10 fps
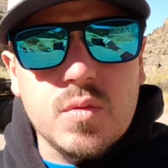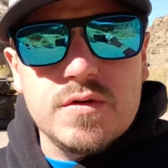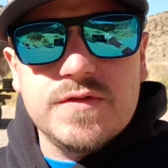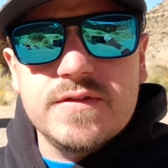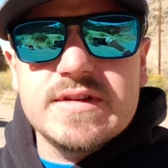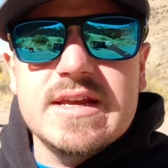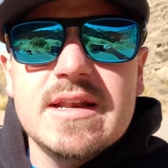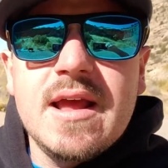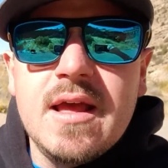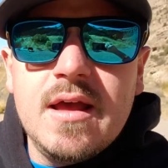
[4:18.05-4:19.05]

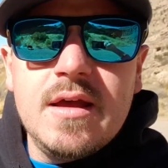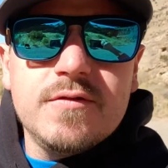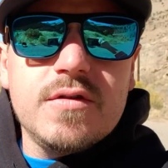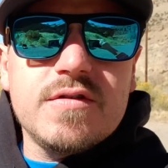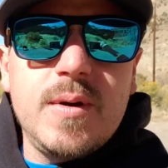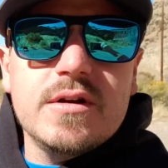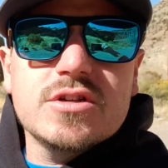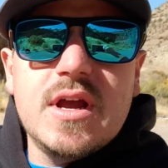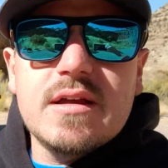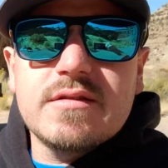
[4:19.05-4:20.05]
115 for the
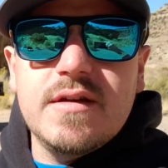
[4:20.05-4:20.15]
Spider-Trax.